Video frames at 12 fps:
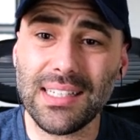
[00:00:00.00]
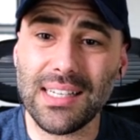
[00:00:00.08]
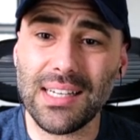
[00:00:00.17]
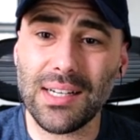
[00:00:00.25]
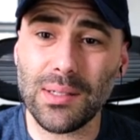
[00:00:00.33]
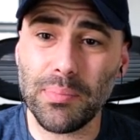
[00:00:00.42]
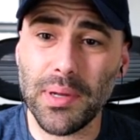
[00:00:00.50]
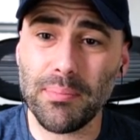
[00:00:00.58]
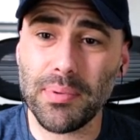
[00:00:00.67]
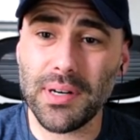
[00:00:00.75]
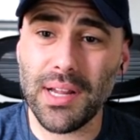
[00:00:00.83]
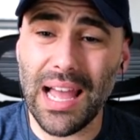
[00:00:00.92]

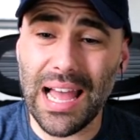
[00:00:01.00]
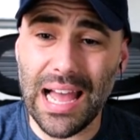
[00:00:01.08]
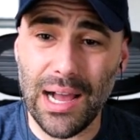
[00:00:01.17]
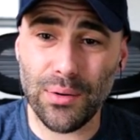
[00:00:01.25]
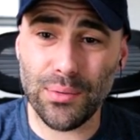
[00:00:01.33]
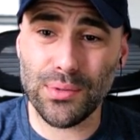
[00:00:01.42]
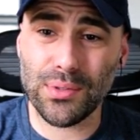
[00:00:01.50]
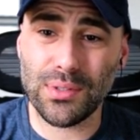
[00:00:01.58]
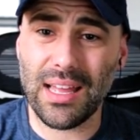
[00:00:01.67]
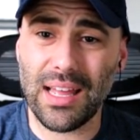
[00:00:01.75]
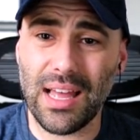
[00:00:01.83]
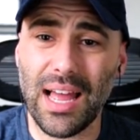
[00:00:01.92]
Culpeper House,
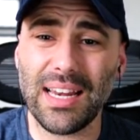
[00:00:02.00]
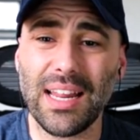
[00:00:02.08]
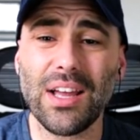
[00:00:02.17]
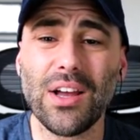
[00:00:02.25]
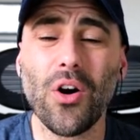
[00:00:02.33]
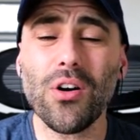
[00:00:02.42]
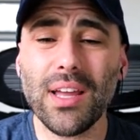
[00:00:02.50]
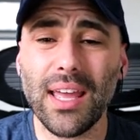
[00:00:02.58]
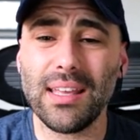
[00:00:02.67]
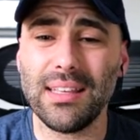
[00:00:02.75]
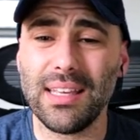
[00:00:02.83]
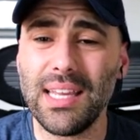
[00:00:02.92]
and
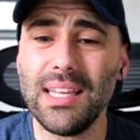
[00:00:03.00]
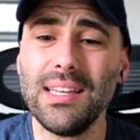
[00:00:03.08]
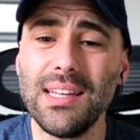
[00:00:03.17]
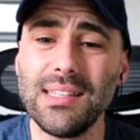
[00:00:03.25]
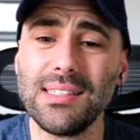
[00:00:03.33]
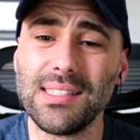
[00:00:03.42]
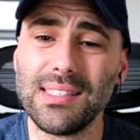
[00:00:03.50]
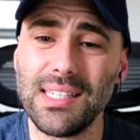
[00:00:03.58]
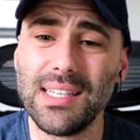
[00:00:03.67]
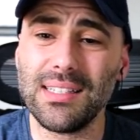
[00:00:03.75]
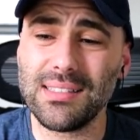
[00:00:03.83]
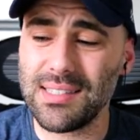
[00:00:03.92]
okay, it needs
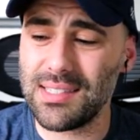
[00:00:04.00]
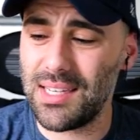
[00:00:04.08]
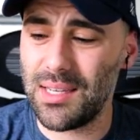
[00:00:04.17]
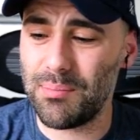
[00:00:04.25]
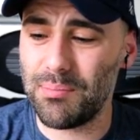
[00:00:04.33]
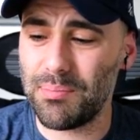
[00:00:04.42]
TLC,